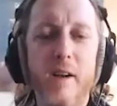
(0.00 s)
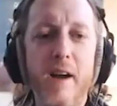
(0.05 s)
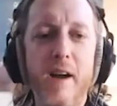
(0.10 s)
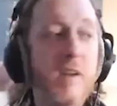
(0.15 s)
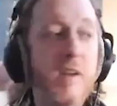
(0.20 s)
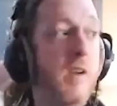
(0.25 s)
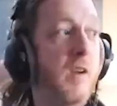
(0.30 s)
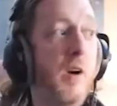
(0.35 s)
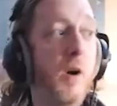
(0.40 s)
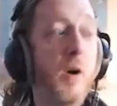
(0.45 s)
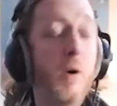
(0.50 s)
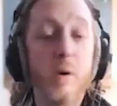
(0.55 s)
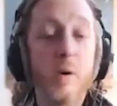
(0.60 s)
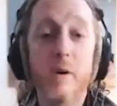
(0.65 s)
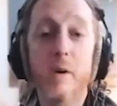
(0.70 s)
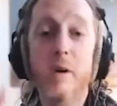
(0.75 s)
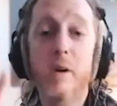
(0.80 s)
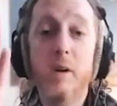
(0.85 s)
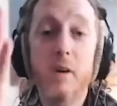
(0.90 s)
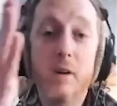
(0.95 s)
I could
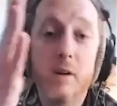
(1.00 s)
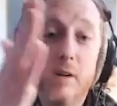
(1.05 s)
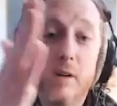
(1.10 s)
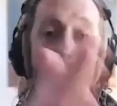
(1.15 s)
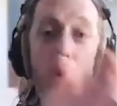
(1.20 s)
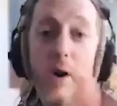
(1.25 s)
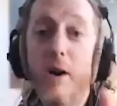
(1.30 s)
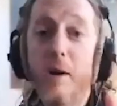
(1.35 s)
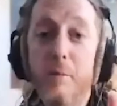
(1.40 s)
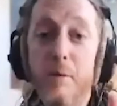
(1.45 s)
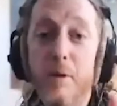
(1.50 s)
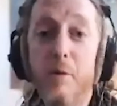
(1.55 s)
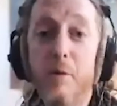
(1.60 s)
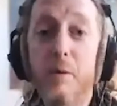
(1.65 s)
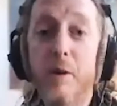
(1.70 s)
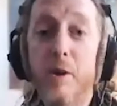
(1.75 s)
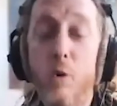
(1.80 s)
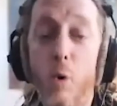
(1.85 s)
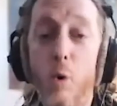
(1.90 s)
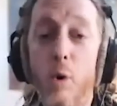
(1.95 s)
go, all right, I'm going to
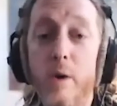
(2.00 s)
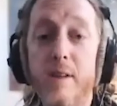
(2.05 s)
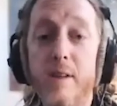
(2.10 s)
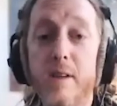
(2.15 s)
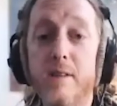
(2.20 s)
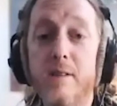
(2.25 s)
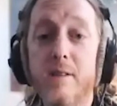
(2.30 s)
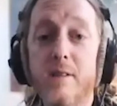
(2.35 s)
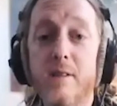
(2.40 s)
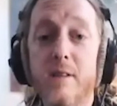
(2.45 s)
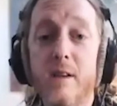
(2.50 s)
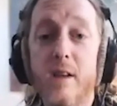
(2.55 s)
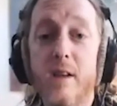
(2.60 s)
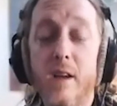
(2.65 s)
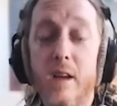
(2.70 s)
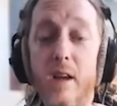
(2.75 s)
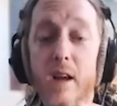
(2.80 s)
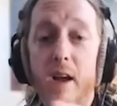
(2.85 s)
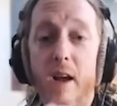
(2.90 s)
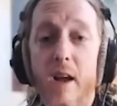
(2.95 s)
record this,
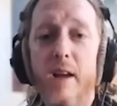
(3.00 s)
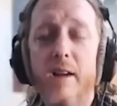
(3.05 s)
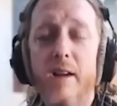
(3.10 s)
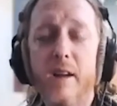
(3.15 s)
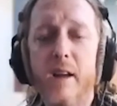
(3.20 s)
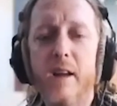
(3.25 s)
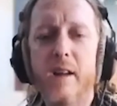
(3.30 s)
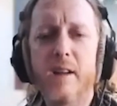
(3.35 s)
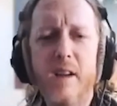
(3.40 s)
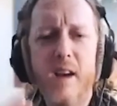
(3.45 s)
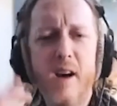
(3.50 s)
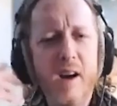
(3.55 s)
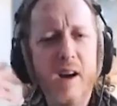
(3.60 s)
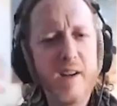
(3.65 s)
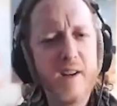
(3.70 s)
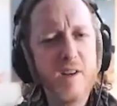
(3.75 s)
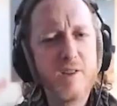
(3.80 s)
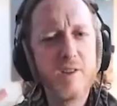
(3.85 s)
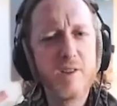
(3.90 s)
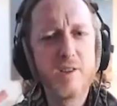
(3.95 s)
and and
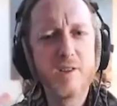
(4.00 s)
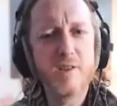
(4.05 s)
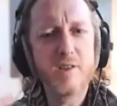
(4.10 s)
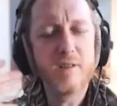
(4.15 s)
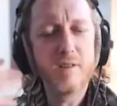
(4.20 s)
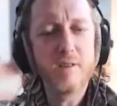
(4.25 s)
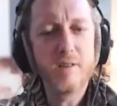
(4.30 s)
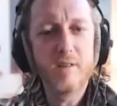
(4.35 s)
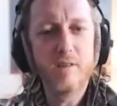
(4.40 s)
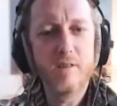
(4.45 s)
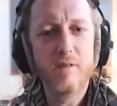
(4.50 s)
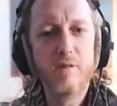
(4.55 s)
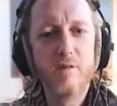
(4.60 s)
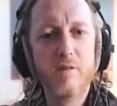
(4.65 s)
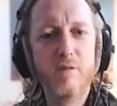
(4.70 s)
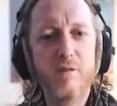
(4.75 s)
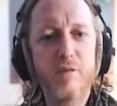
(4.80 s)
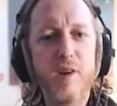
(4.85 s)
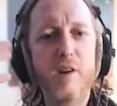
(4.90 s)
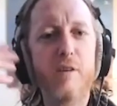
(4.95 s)
kind of just
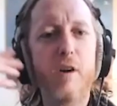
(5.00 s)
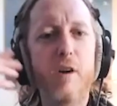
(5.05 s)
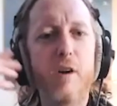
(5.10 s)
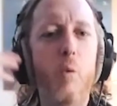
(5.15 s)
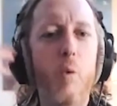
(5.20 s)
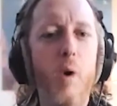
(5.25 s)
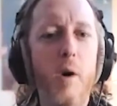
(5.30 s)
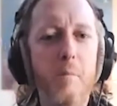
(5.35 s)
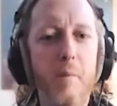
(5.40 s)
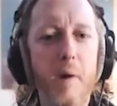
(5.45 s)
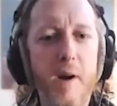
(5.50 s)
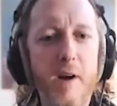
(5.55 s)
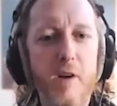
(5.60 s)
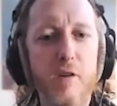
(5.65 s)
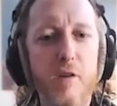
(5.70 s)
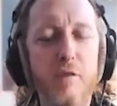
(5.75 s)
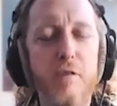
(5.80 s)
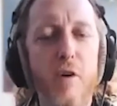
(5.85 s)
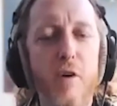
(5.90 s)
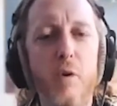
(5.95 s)
figure out what
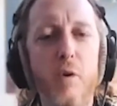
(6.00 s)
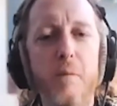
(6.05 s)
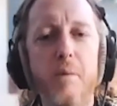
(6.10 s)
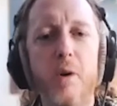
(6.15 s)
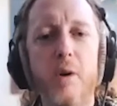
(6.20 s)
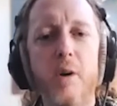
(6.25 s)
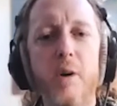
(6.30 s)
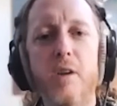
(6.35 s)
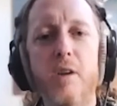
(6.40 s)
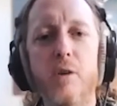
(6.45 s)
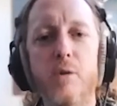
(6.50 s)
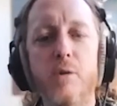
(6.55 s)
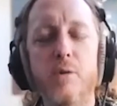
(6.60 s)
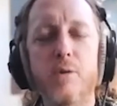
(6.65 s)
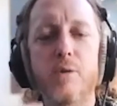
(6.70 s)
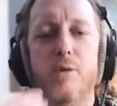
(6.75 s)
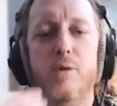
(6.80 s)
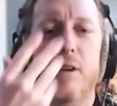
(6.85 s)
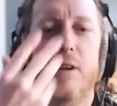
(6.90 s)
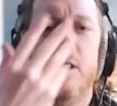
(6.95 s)
microphone I'm going to
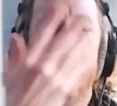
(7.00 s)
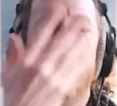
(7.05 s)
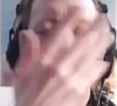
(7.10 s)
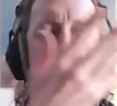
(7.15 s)
use,